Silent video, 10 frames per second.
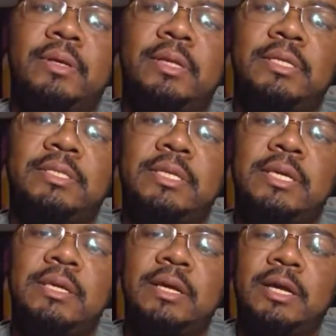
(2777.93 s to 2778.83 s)
Let's
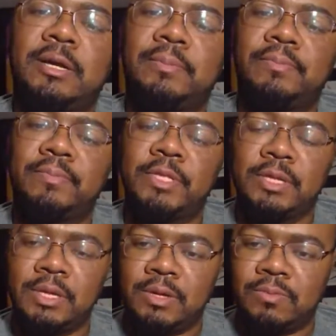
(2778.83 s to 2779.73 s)
see. What
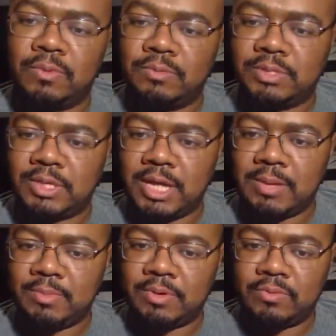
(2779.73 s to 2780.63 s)
was the
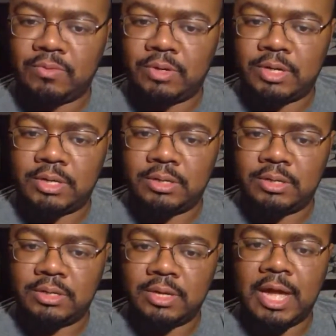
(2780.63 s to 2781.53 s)
name of the one?
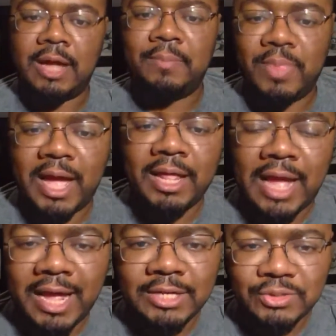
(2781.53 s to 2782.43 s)

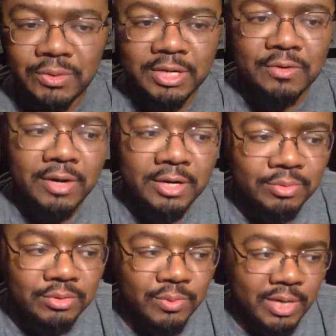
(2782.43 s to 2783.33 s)
I enjoyed
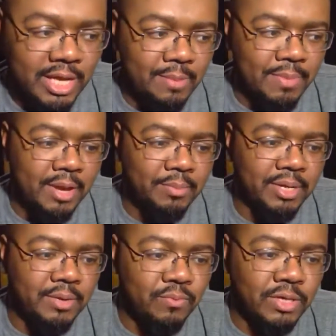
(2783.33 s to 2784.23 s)
Incredibles when it came out,
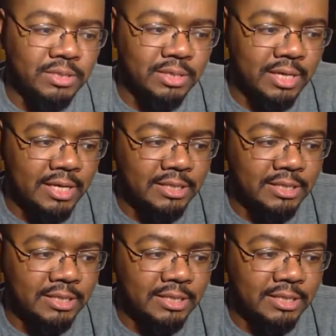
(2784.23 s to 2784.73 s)
but it wasn't